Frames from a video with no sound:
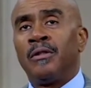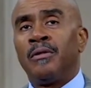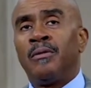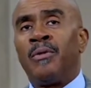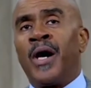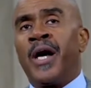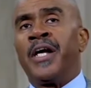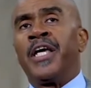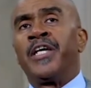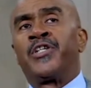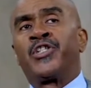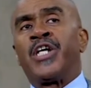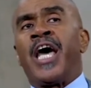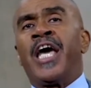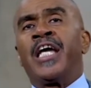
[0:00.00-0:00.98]
When he
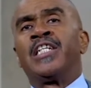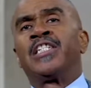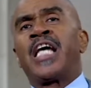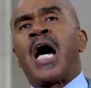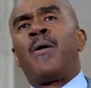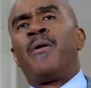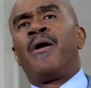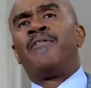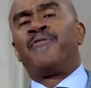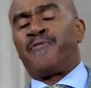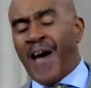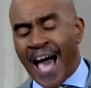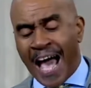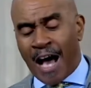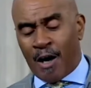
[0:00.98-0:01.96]
changed our
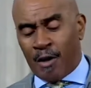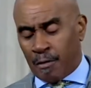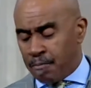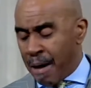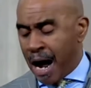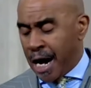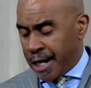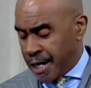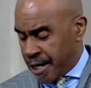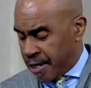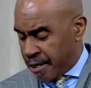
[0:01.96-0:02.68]
vile body,